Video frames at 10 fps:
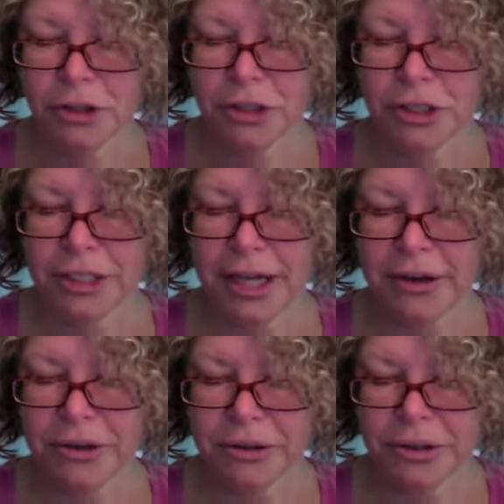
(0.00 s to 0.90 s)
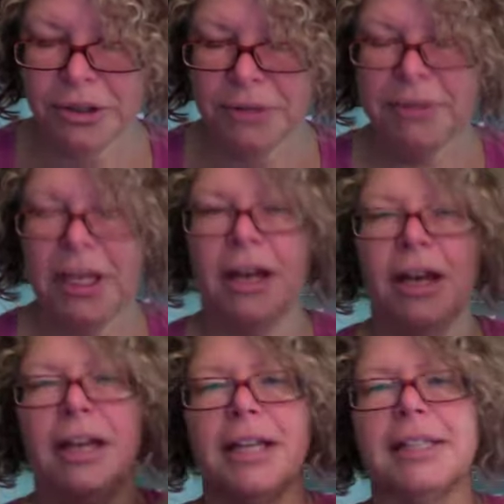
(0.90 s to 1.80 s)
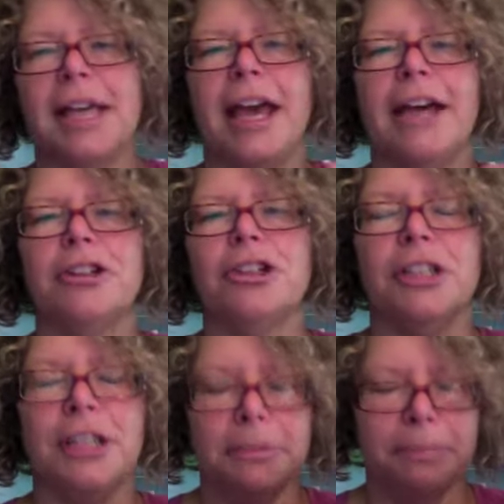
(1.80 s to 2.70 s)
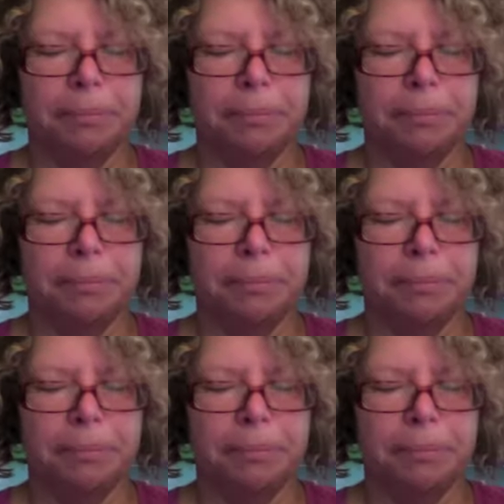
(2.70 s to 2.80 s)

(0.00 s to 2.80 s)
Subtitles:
It's actually put together.